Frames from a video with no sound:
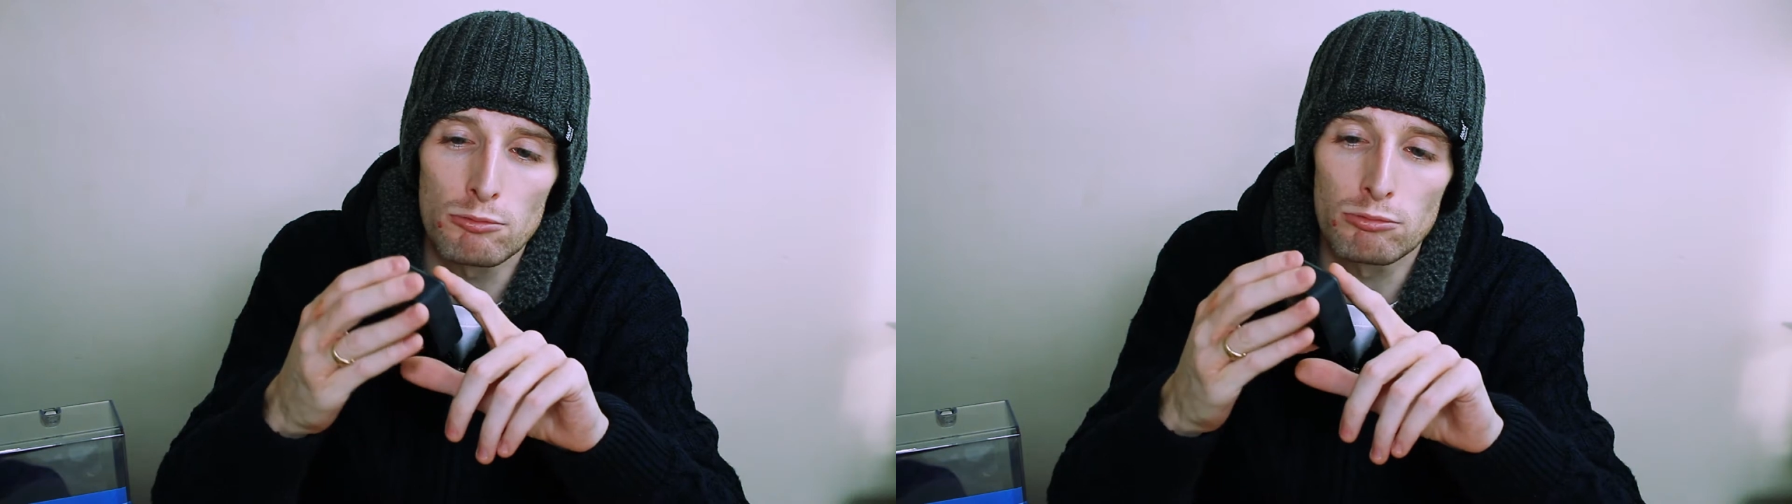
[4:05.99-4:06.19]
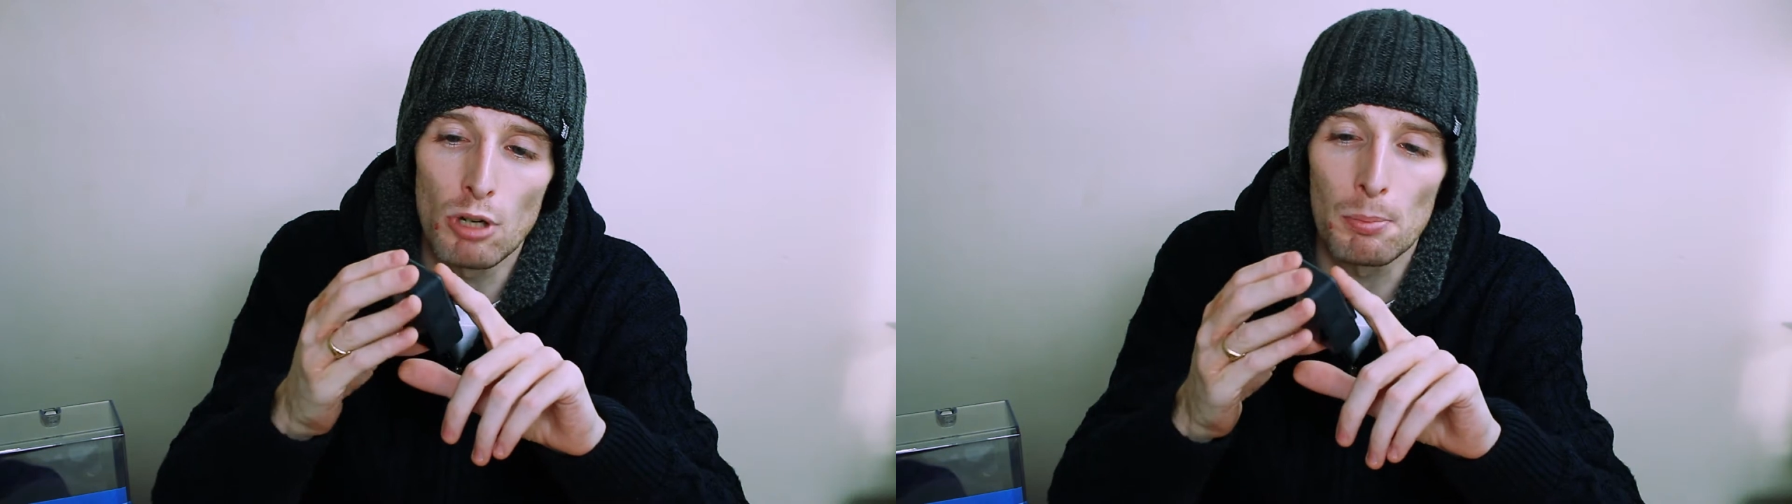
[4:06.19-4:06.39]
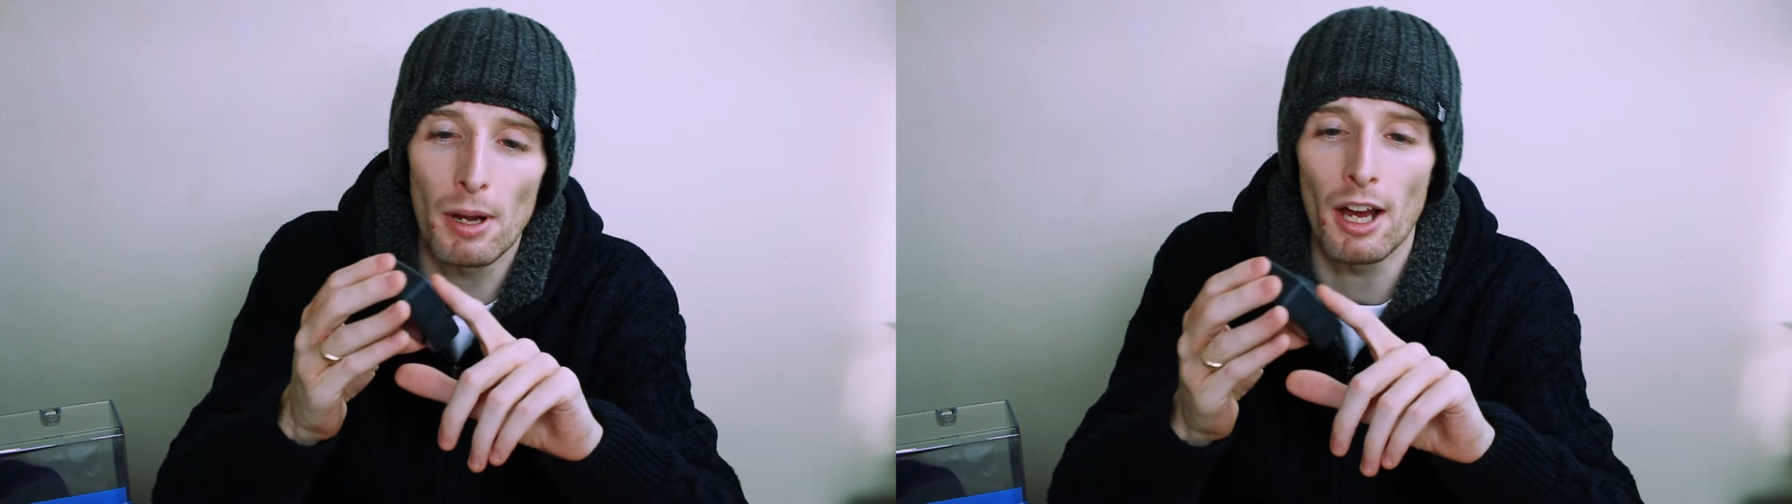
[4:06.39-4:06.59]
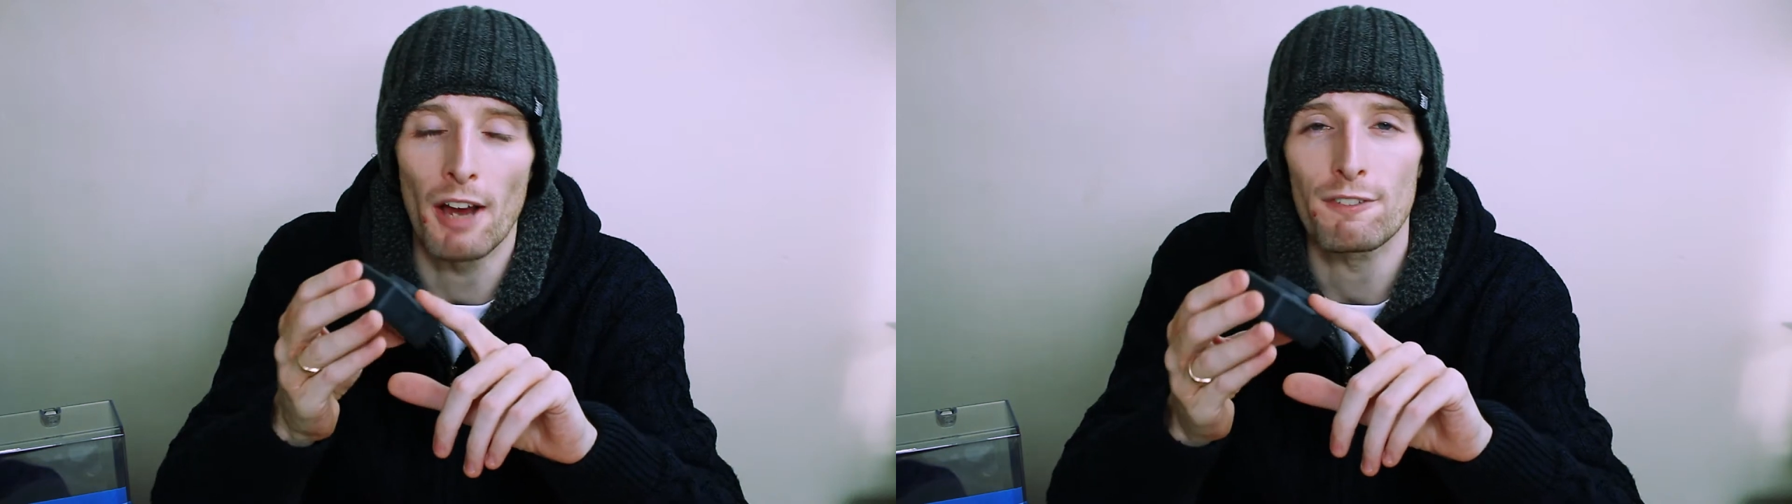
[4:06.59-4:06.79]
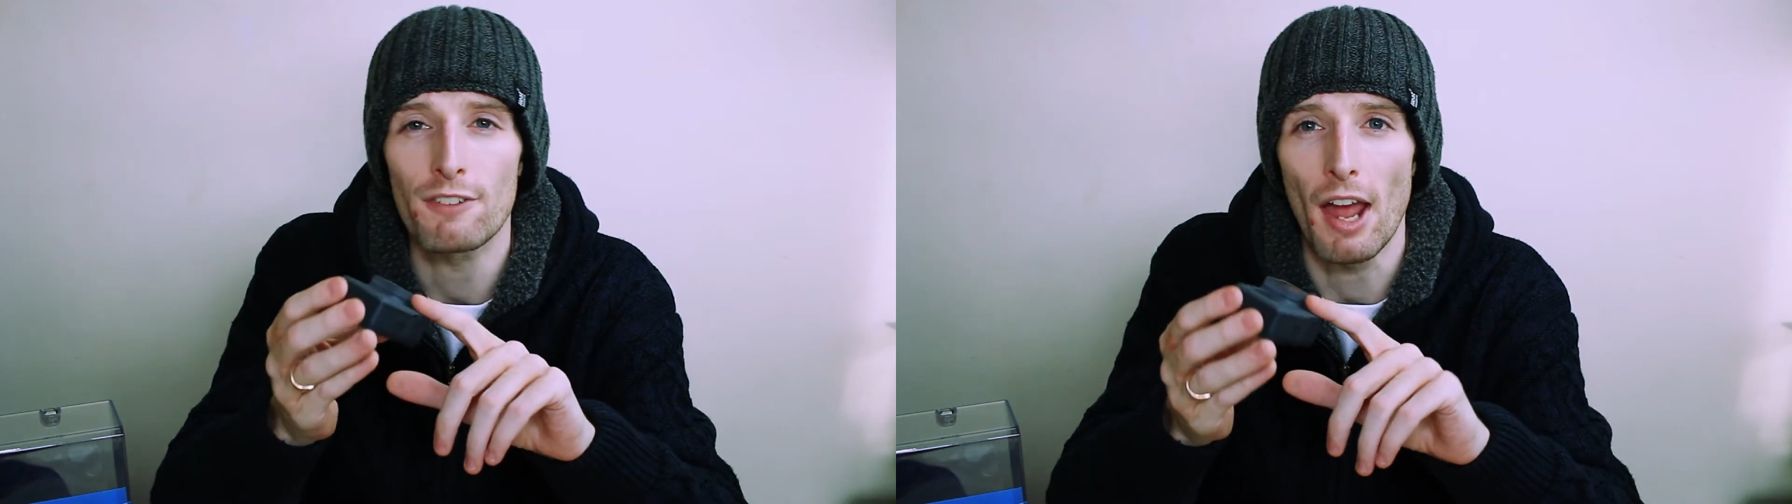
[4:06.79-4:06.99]
rubber
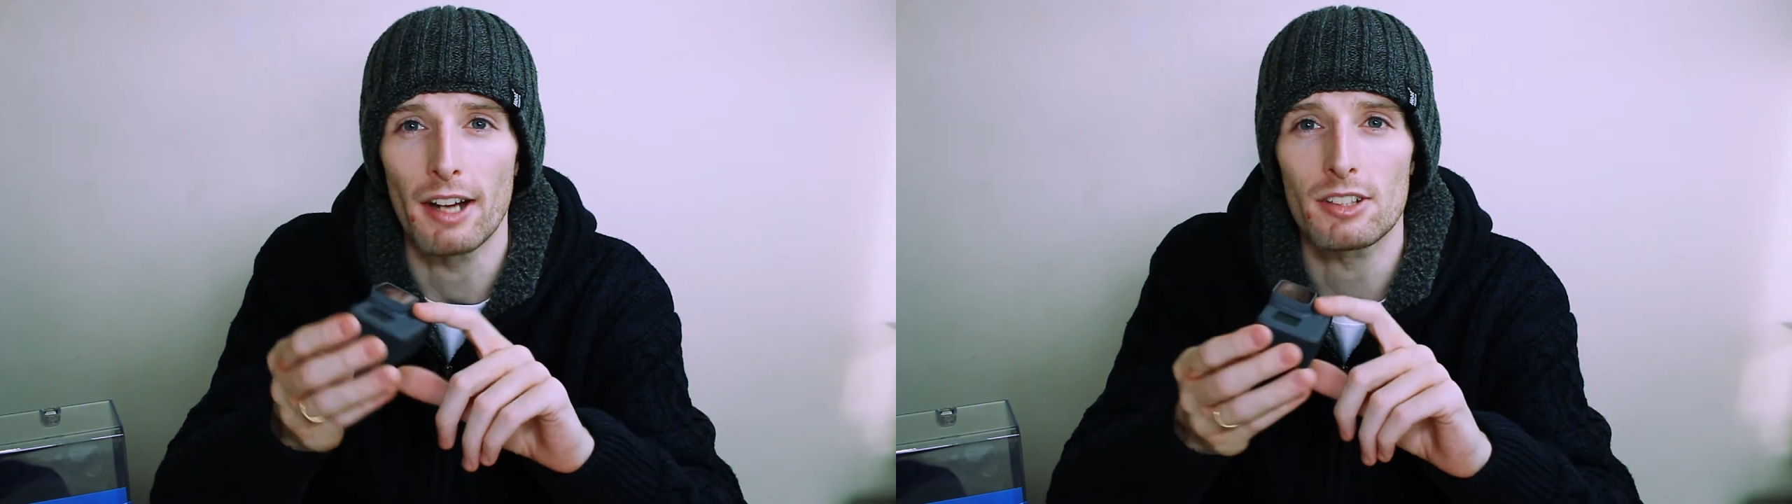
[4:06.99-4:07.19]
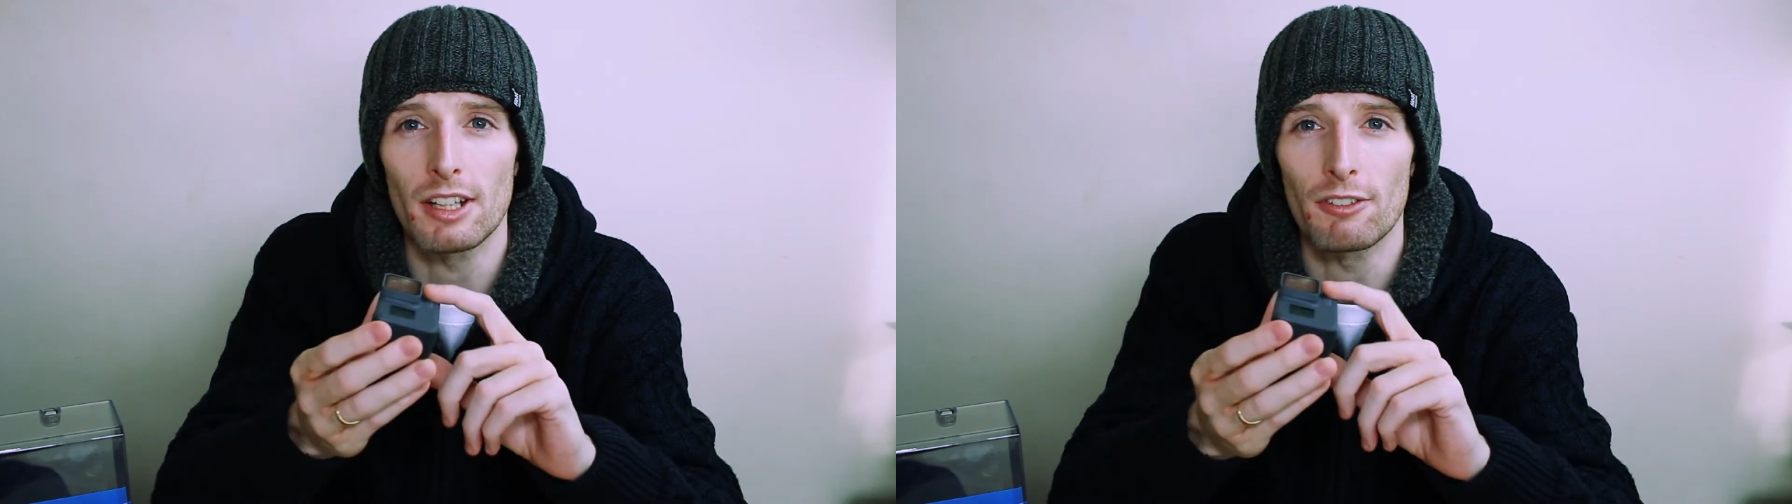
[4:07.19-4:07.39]
effect.